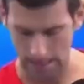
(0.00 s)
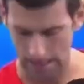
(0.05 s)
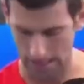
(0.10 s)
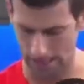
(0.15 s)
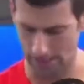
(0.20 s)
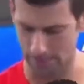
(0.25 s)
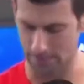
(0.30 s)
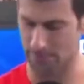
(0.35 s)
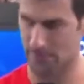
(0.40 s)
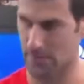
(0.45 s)

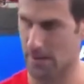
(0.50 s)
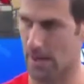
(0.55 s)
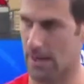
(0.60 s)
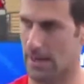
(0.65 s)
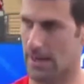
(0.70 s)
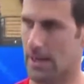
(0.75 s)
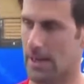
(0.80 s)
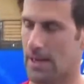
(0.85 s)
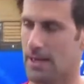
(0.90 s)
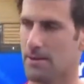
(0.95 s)

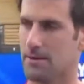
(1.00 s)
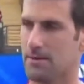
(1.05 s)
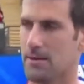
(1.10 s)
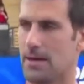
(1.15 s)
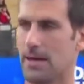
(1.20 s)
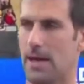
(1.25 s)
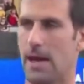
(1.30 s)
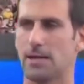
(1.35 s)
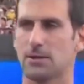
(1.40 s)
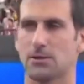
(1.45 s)

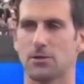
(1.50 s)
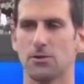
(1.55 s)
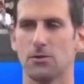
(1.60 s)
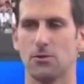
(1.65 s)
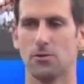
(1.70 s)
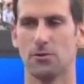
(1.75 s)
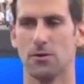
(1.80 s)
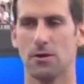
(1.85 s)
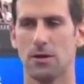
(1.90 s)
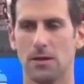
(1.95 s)
I had
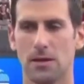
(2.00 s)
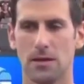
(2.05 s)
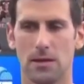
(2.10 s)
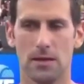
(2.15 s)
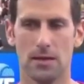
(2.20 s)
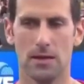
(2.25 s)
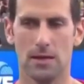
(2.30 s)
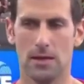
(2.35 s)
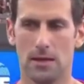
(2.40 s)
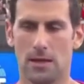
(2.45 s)

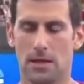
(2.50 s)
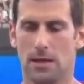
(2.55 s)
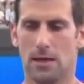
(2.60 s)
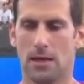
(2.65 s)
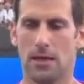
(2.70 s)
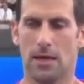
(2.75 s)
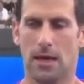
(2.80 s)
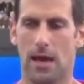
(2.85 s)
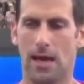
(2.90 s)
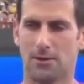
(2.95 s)

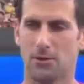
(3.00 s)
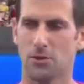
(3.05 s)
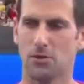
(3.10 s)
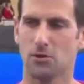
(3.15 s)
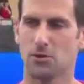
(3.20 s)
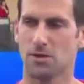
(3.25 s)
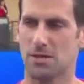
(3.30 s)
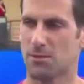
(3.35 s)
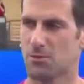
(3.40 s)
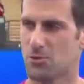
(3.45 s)

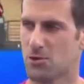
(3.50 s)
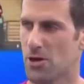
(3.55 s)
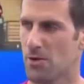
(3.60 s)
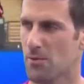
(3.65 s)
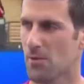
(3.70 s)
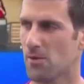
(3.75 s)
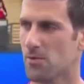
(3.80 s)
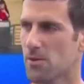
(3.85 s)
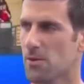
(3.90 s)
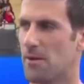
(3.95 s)
to do some
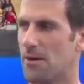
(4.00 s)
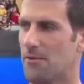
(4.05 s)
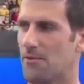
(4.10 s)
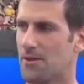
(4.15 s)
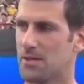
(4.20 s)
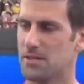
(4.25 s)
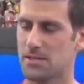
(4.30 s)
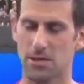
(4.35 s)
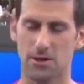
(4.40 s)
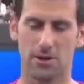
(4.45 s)
treatment with my
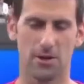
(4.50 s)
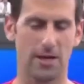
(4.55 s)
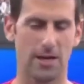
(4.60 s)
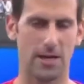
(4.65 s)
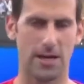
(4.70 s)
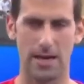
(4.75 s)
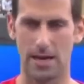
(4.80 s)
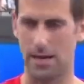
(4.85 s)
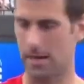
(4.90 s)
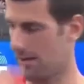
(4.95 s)
physio
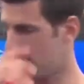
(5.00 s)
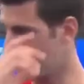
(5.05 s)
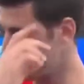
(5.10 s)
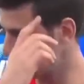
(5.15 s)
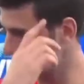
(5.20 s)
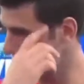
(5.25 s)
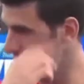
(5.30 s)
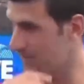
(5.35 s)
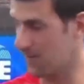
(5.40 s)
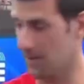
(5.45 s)
and
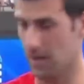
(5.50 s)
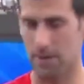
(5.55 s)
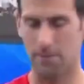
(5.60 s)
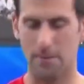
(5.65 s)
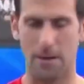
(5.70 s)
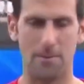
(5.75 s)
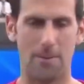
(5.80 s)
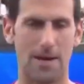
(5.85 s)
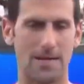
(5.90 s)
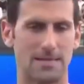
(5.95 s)
wasn't
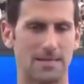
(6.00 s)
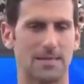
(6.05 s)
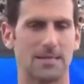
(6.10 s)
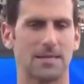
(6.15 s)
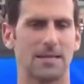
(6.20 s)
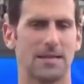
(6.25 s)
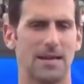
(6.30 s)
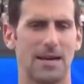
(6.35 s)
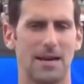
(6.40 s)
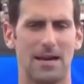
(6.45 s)
feeling my
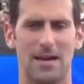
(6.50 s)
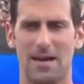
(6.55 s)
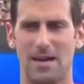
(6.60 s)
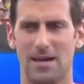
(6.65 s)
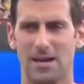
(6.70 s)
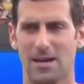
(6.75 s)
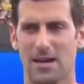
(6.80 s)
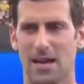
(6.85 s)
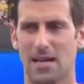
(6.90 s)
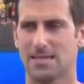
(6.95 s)
best in
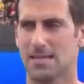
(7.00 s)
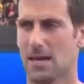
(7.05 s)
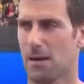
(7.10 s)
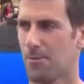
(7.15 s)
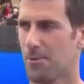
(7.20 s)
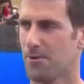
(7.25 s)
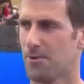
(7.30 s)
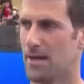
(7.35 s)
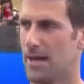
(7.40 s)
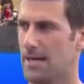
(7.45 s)
the last
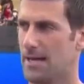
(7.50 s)
couple of